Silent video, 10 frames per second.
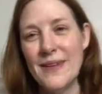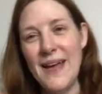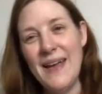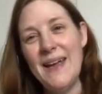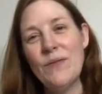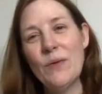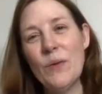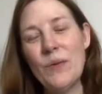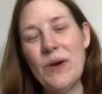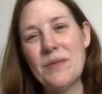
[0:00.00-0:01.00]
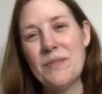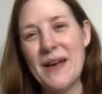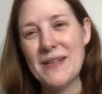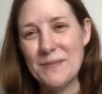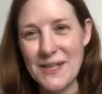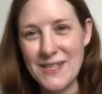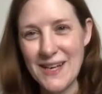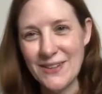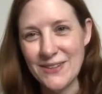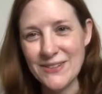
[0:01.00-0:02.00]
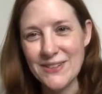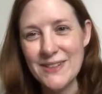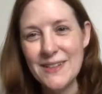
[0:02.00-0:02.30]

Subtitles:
Hey everyone, welcome back to my channel.